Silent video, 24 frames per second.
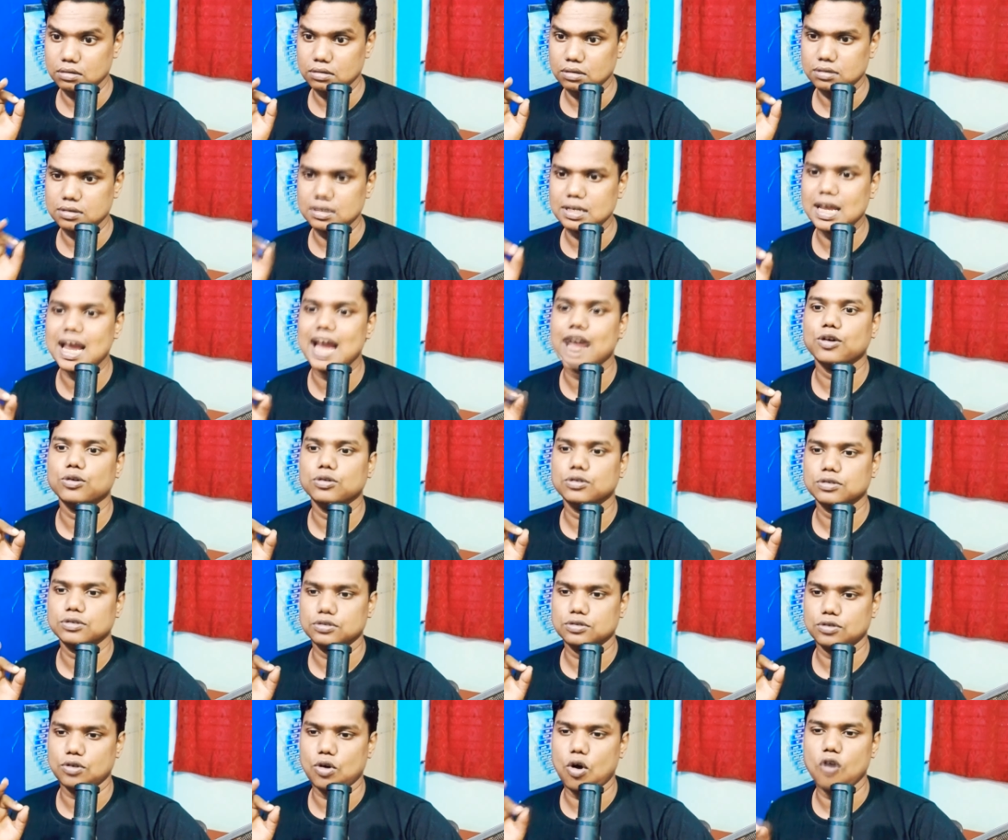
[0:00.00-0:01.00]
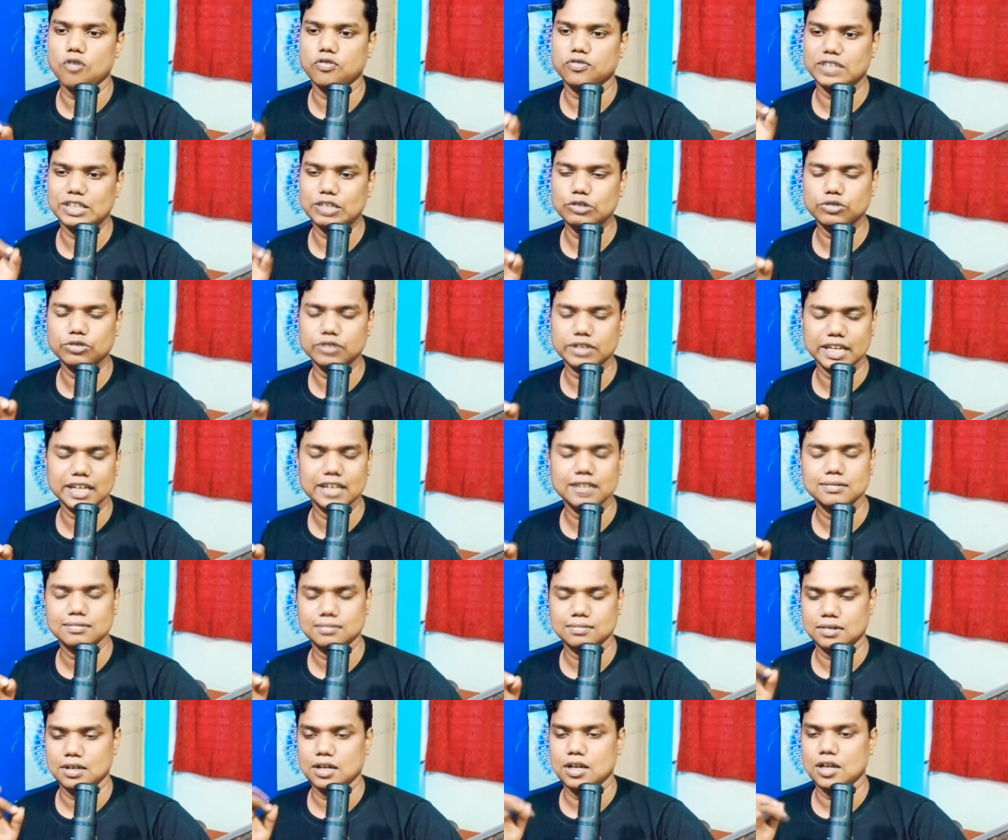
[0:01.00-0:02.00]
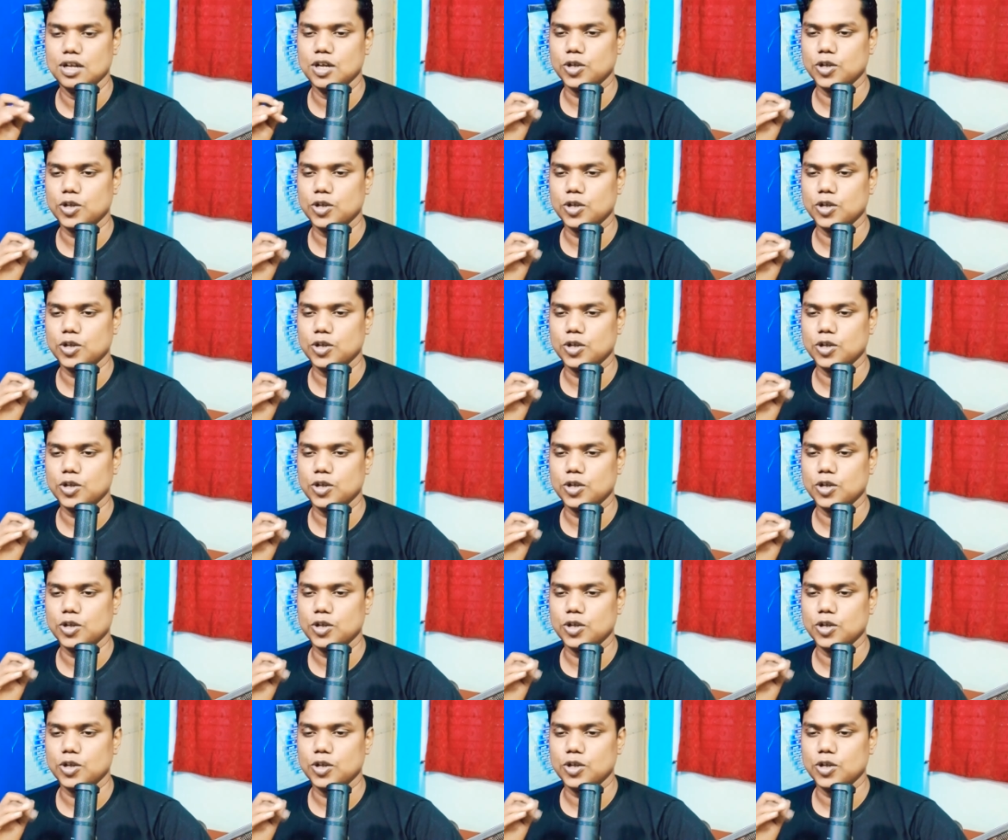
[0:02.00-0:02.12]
The shadows of Ukraine.